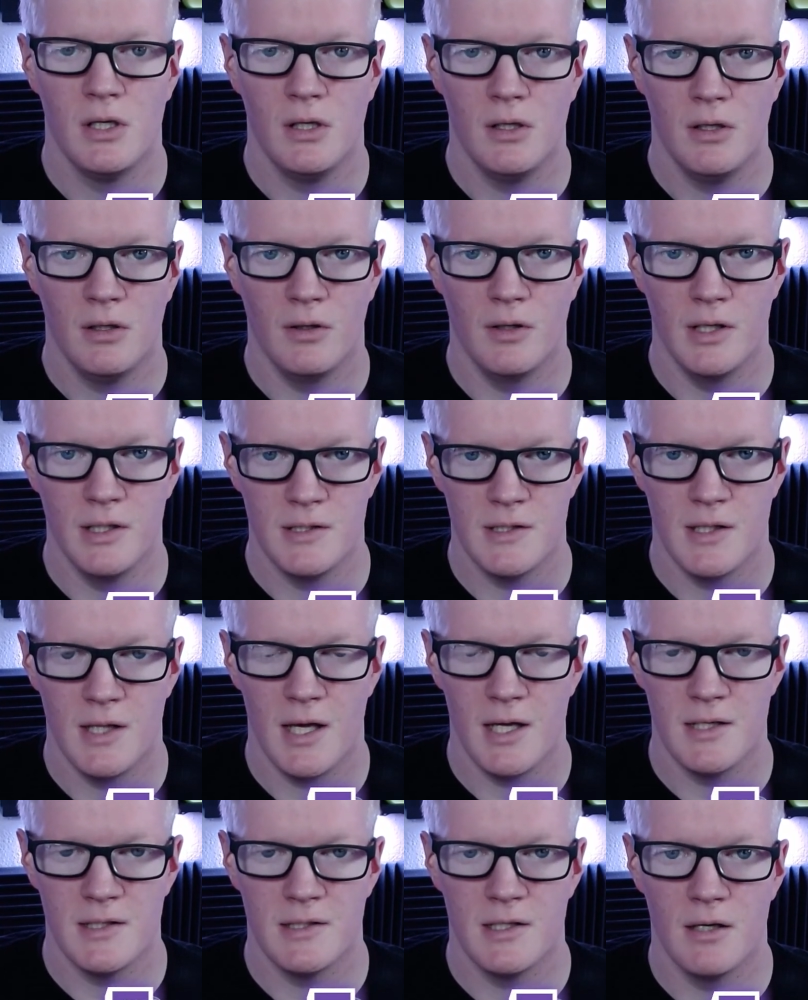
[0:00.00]
Link to
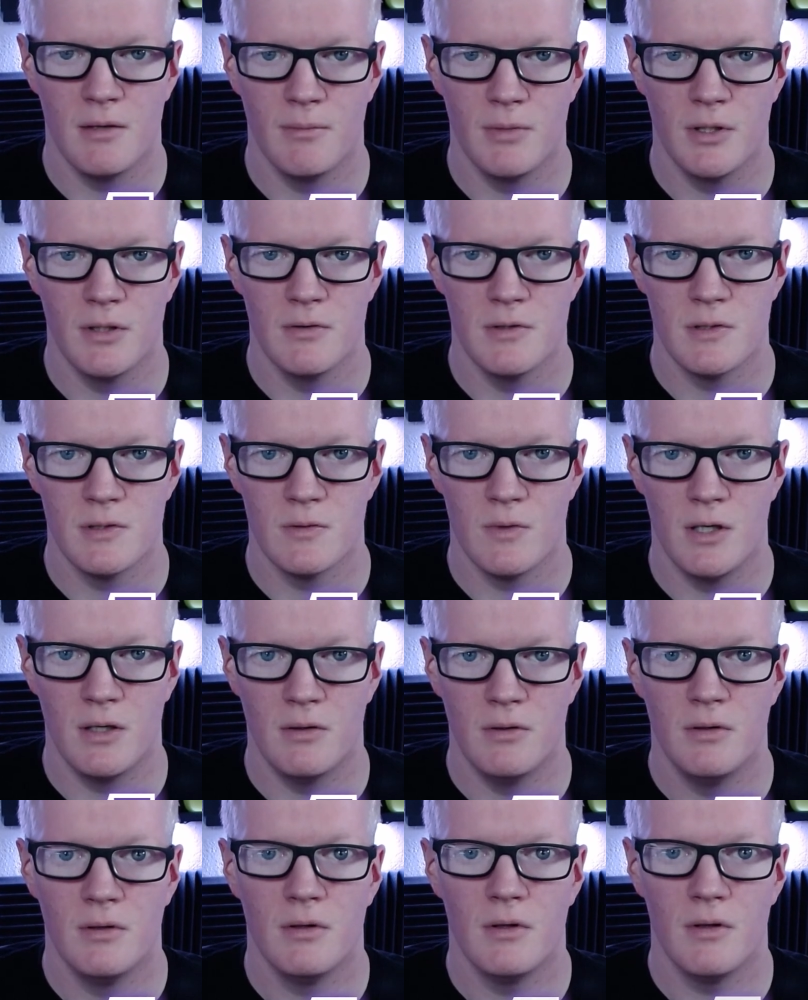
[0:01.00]
that is down below as well.
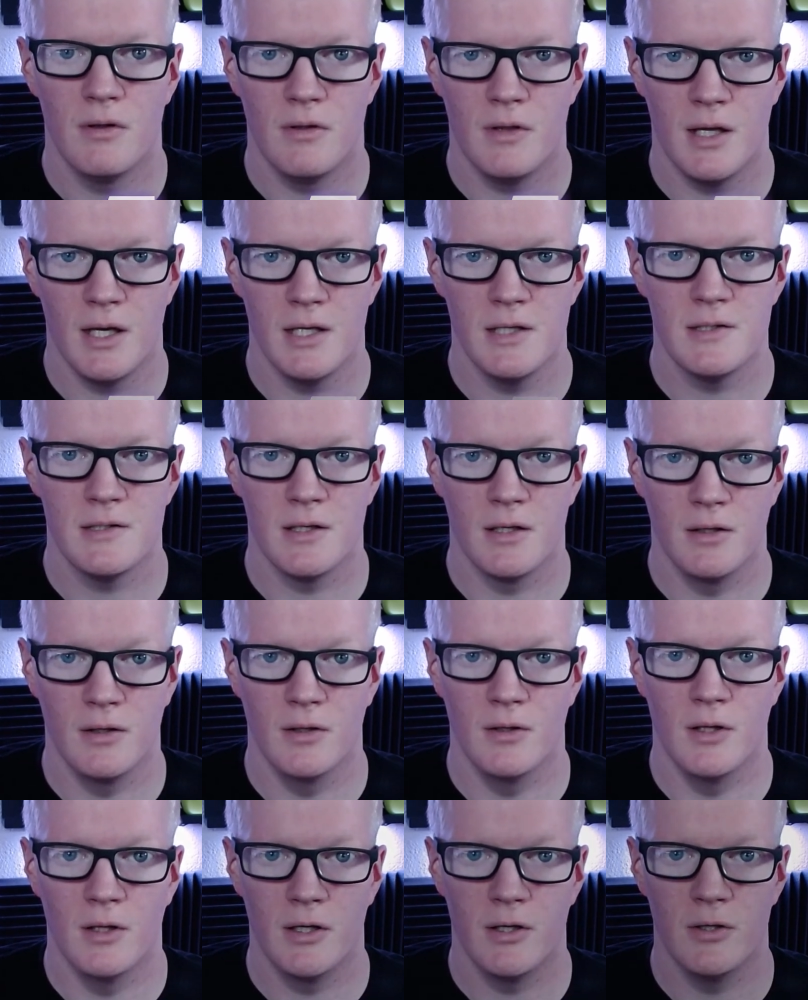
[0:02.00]
Thanks, and
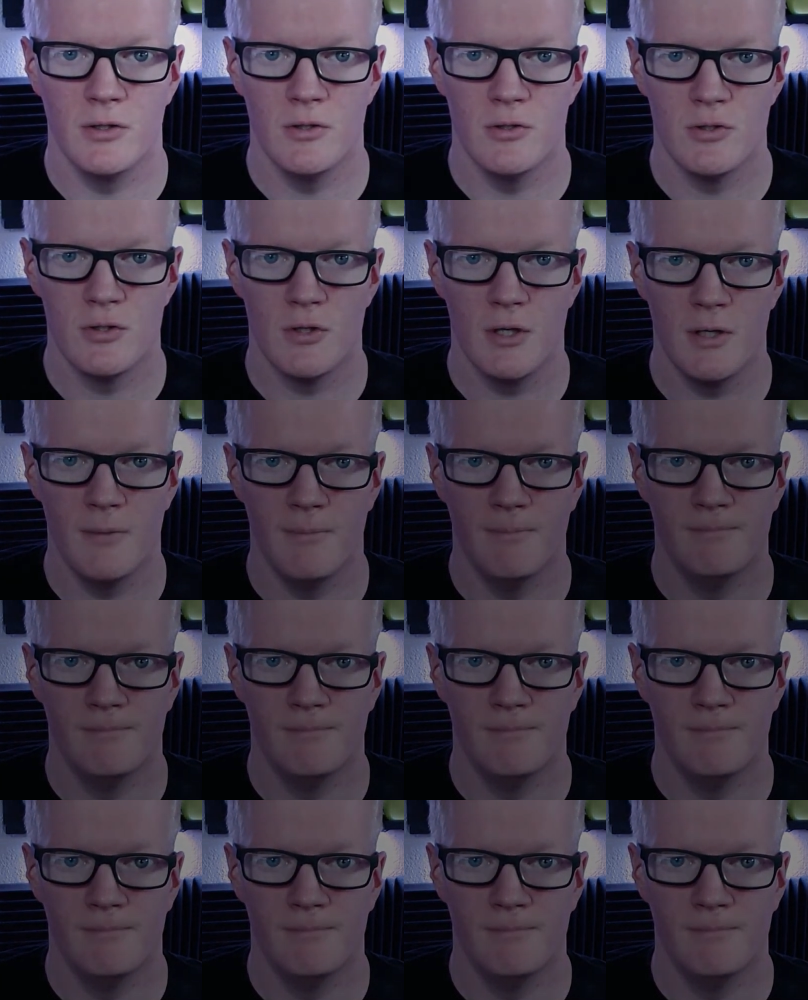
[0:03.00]
good luck on your stream.